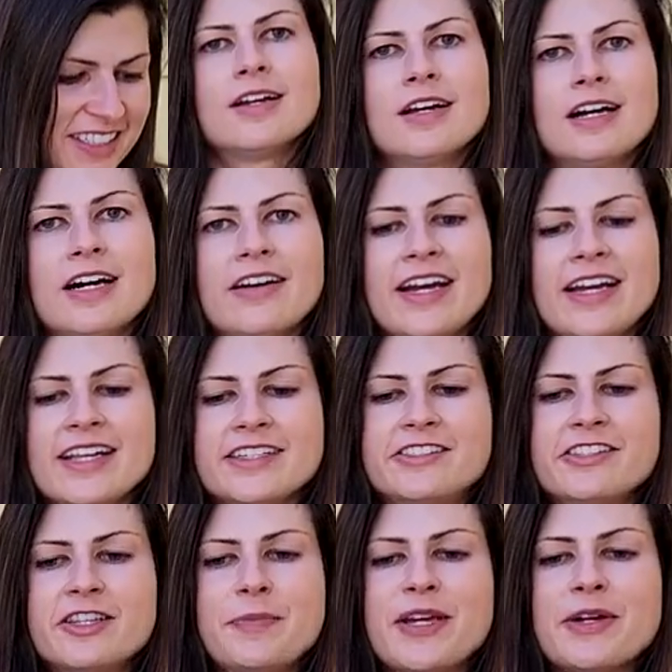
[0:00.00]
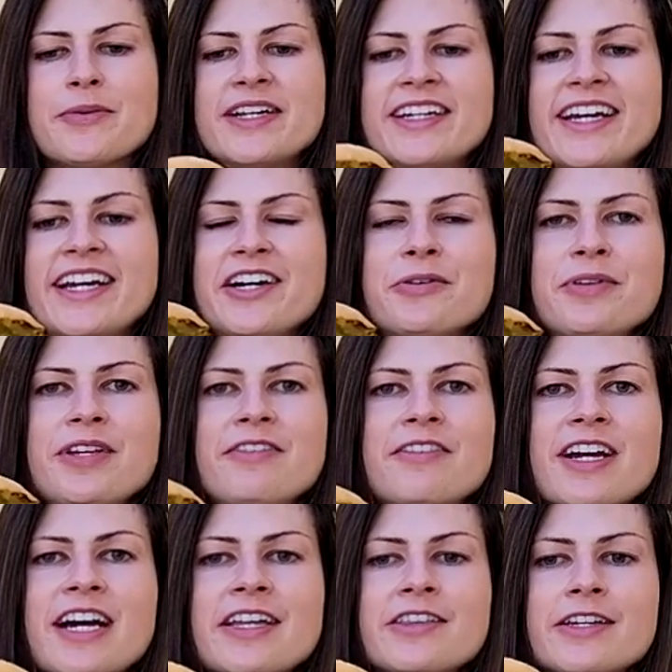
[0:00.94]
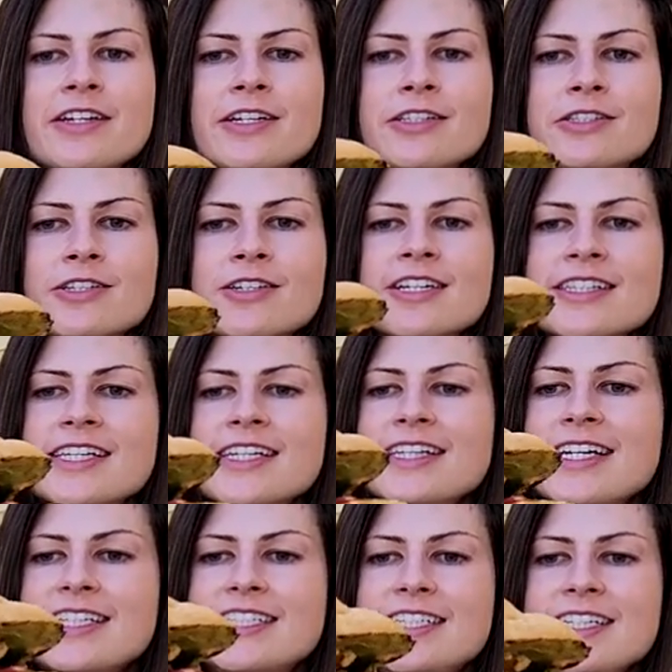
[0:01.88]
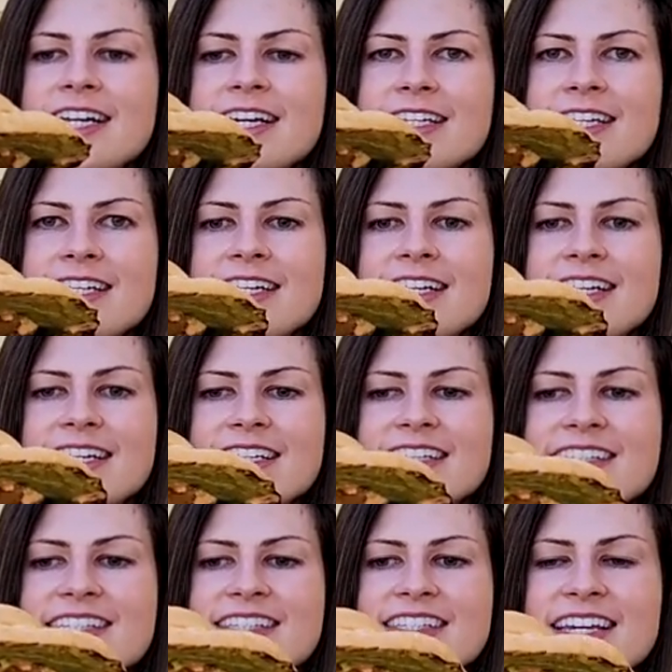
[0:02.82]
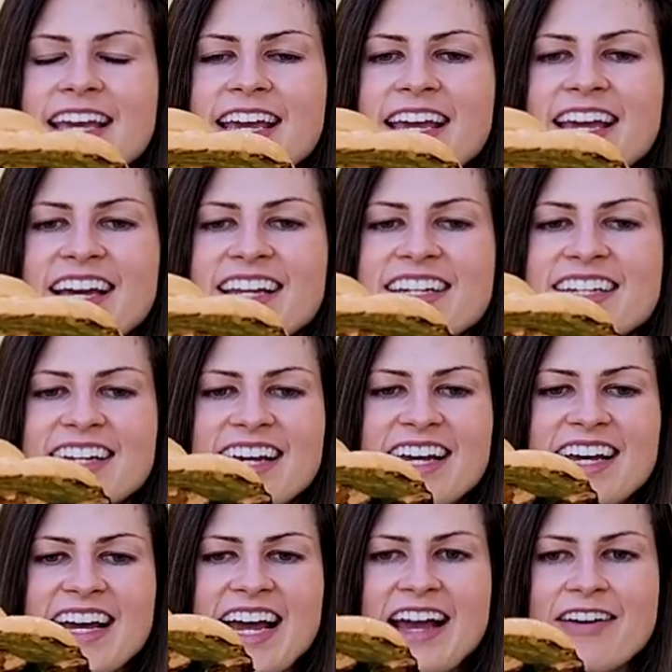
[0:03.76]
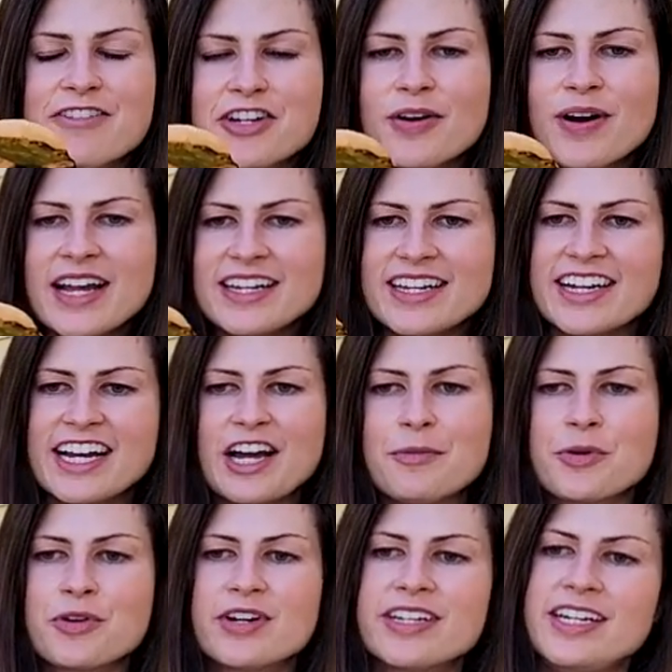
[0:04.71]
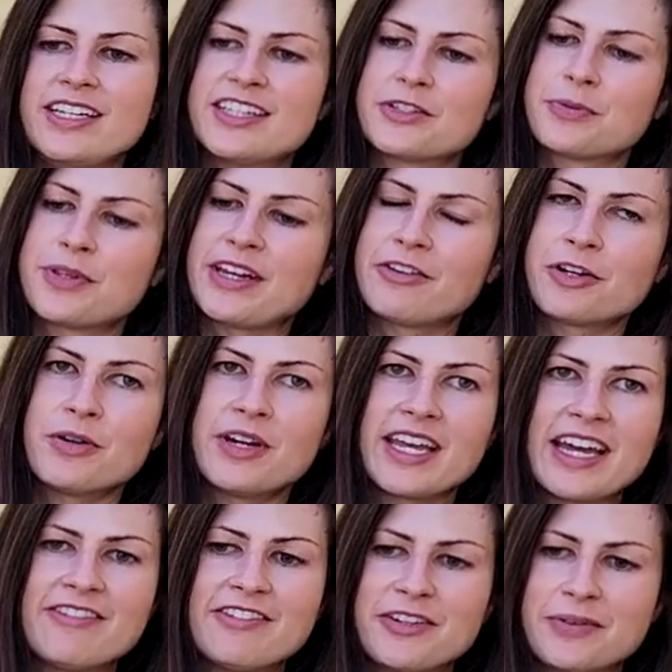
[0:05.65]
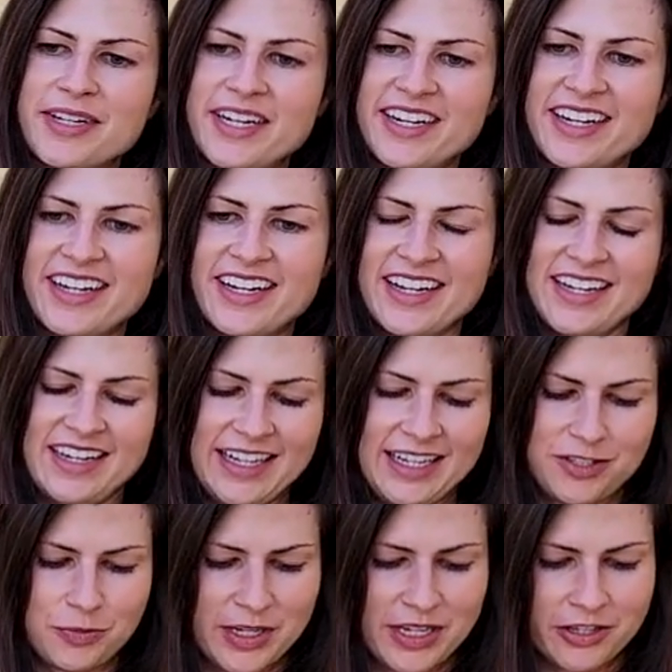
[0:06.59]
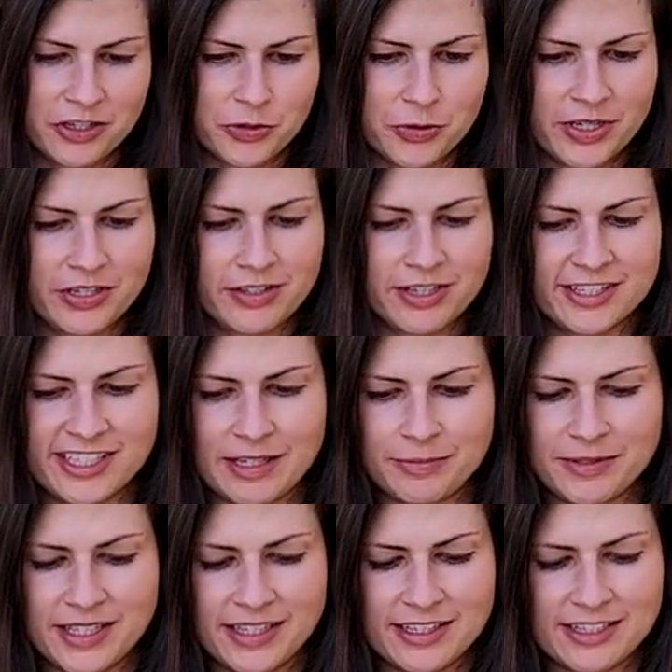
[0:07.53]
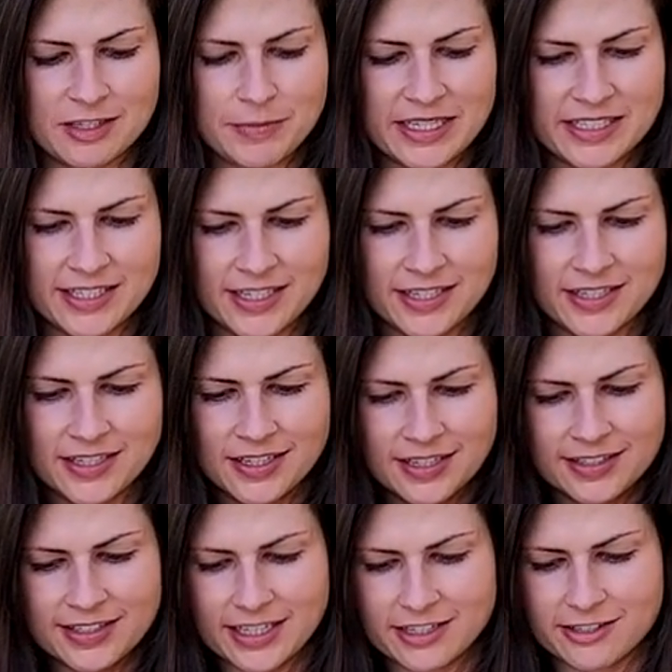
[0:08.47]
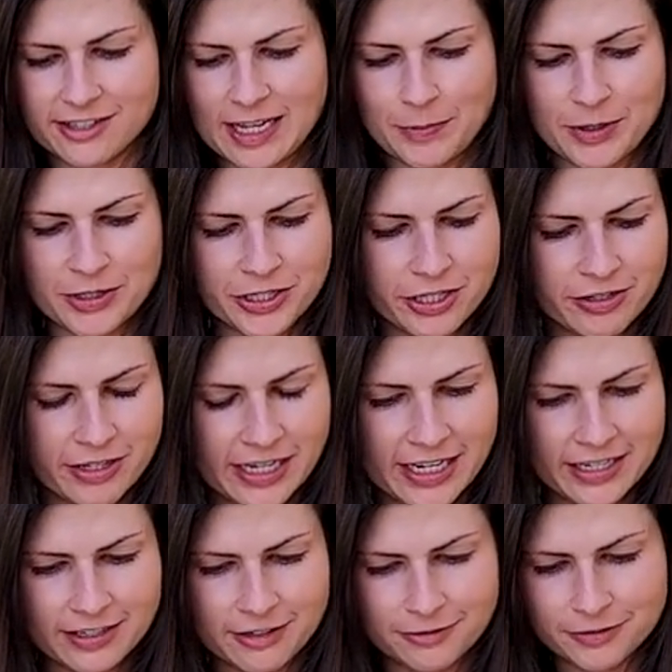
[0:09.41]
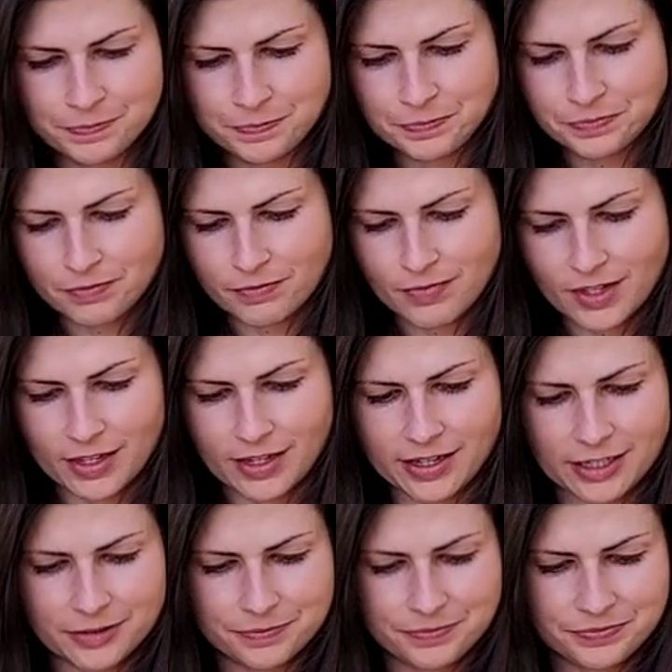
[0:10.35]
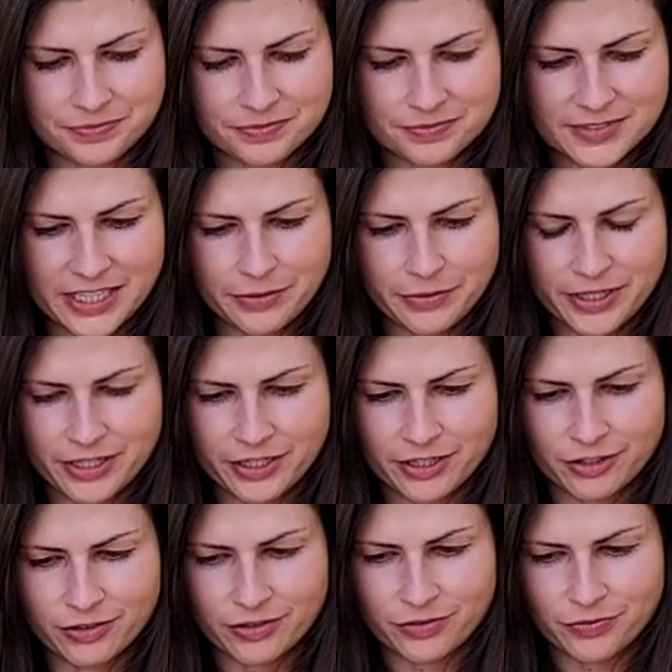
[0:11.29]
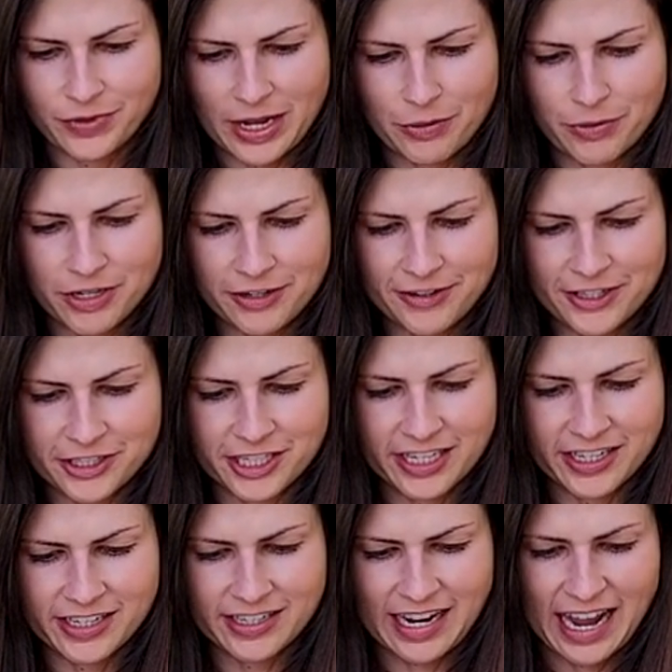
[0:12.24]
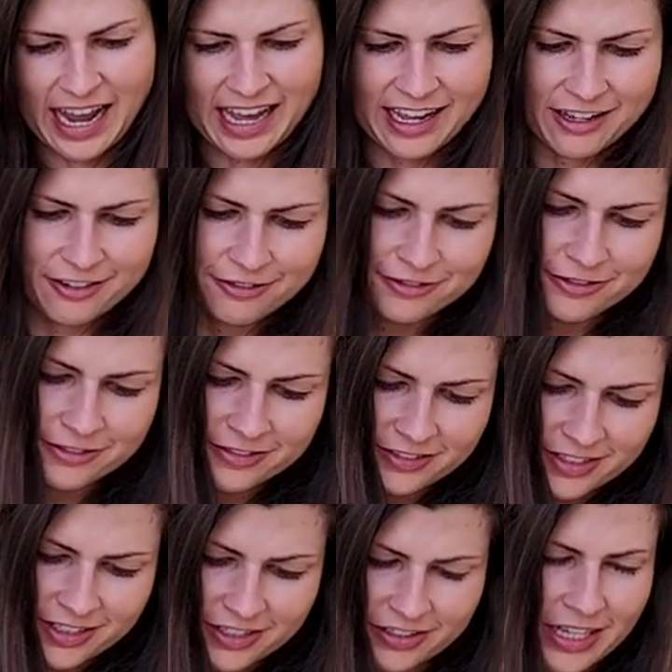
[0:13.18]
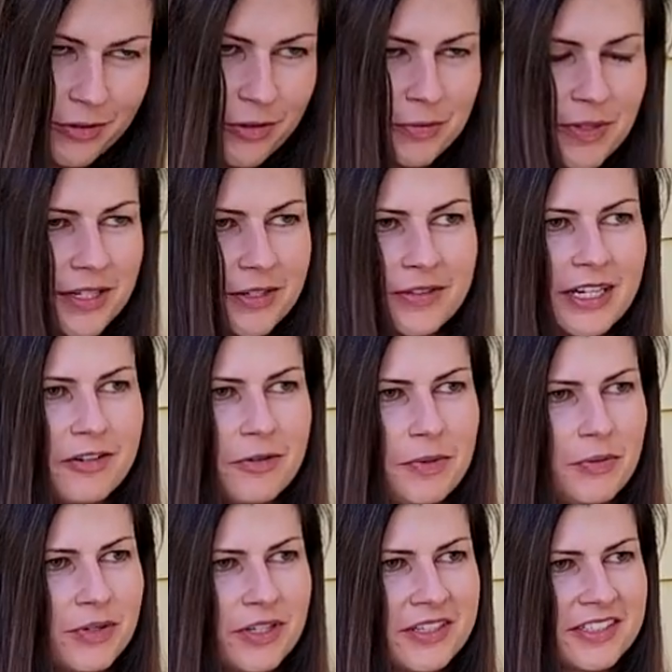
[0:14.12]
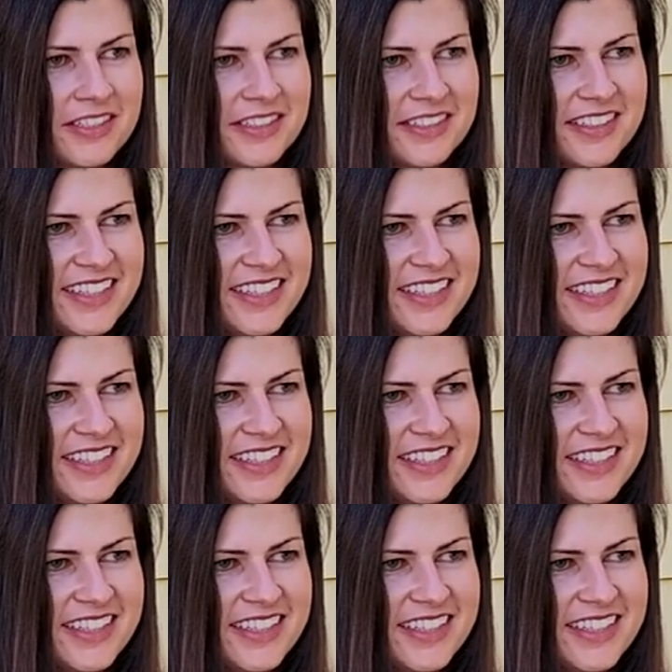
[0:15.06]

All right, let's do the big one now. We've got the torta de chilaquiles. And uh, I have no idea how I'm going to eat this without it going everywhere. Uh, it's one of those where you accept that it's messy. It's like a sloppy joe kind of. Um, here we go. I wonder if I should cut it in half. No, that would be that would be worse.